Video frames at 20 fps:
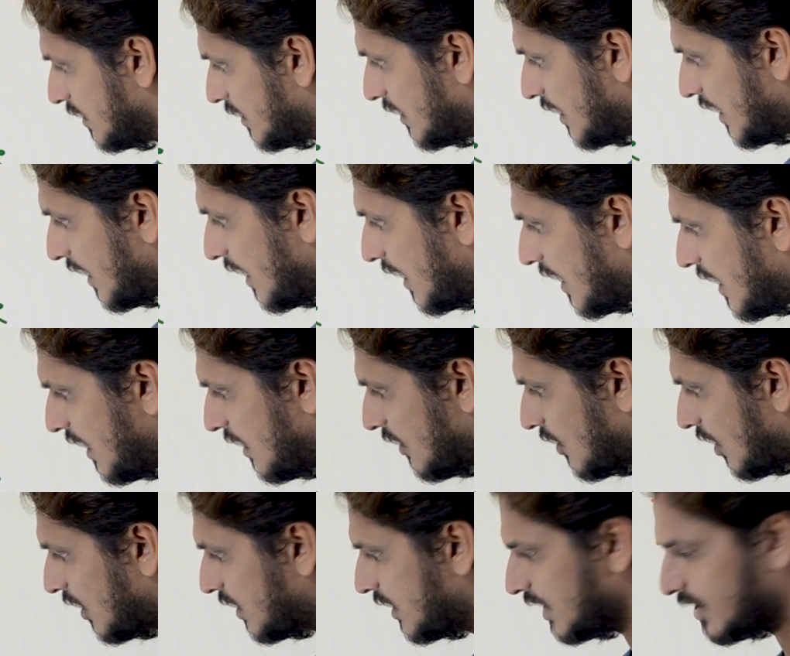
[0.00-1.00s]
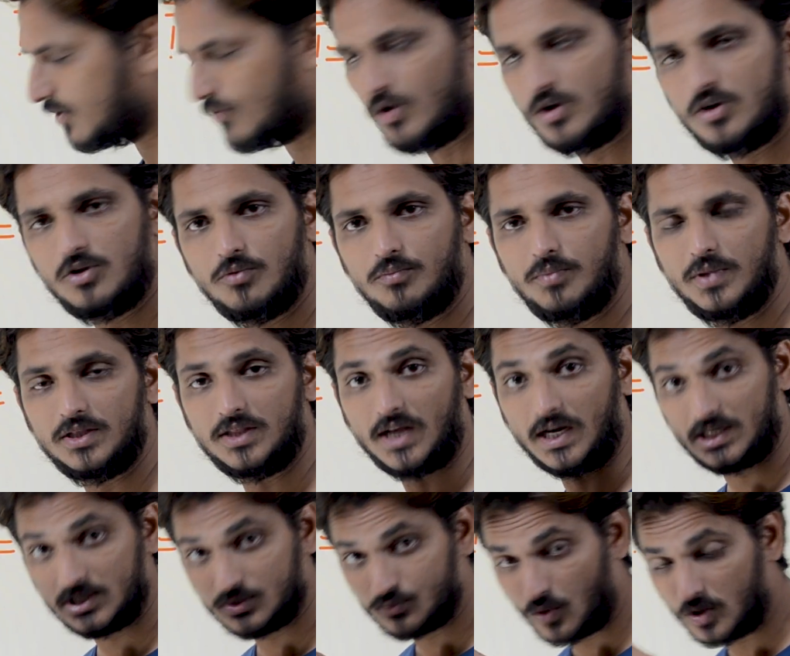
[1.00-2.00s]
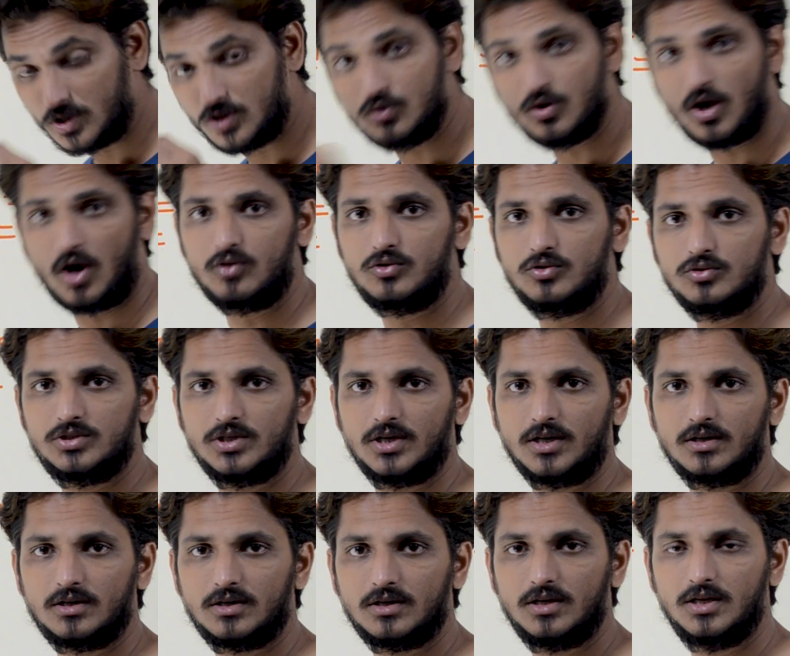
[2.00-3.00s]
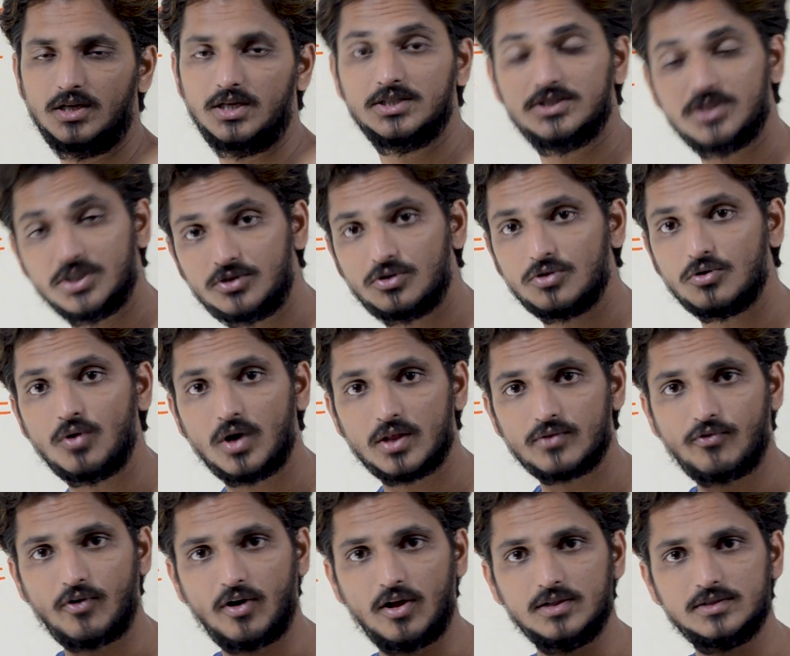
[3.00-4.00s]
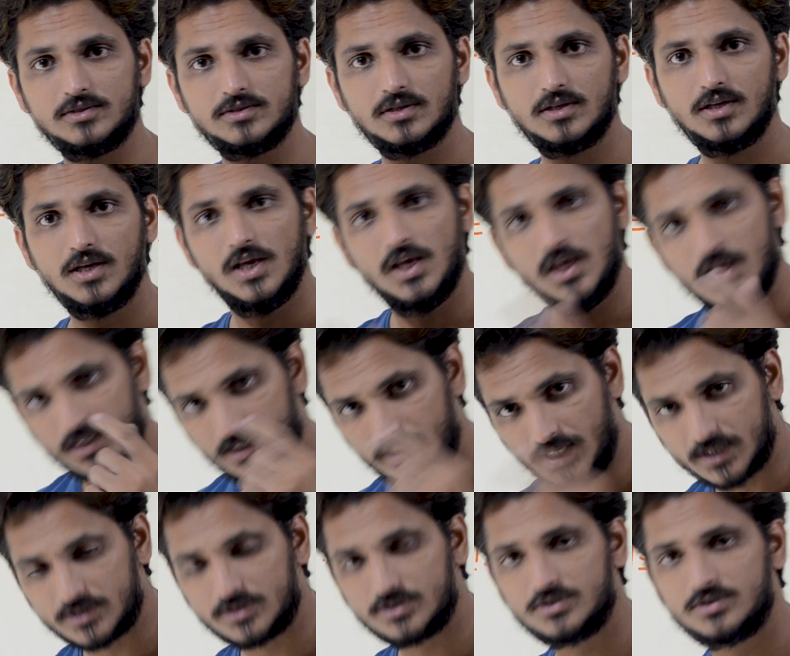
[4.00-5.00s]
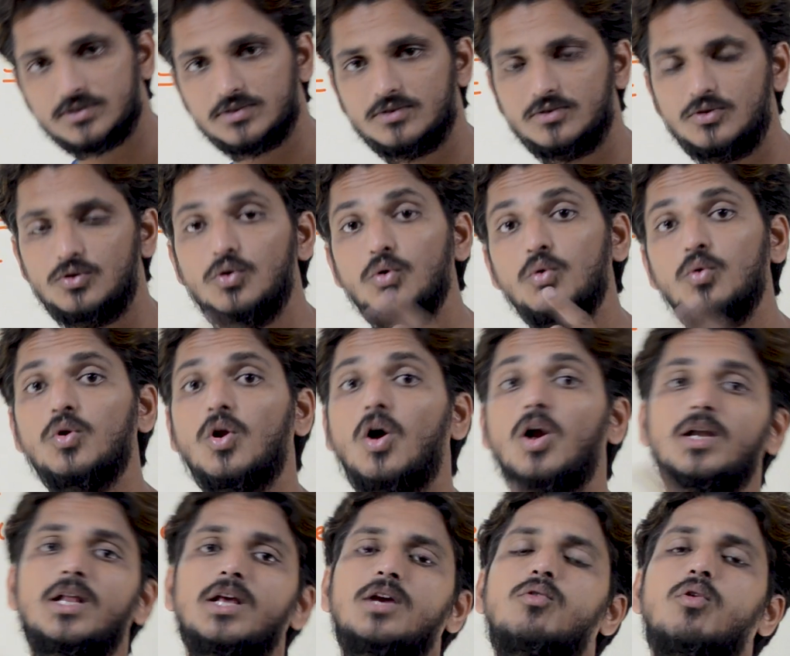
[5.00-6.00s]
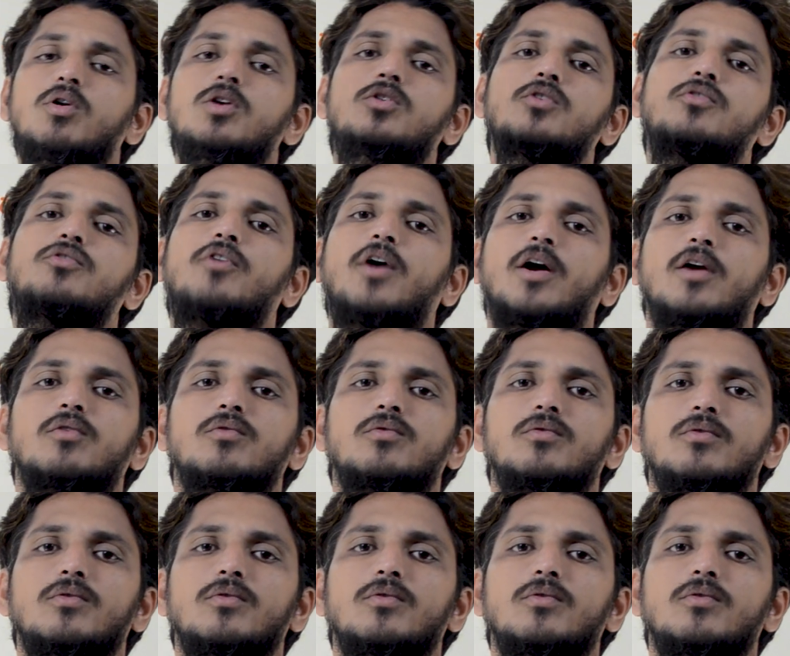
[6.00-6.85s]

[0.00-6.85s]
A not equal to B. That is what you have to check. Is it true or false? Yes, two not equal to five.